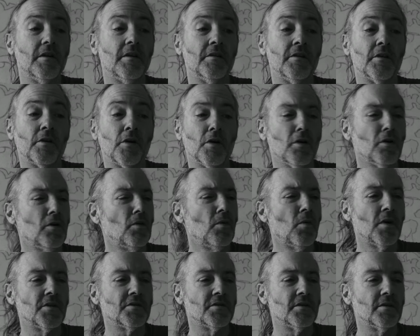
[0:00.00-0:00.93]
The girl
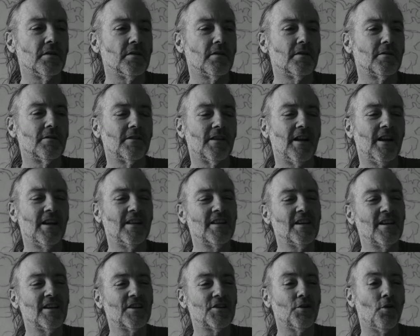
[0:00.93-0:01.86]
wasn't. A
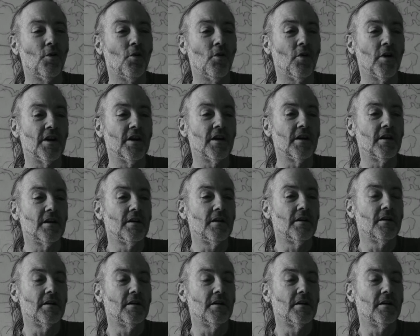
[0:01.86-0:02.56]
little toy.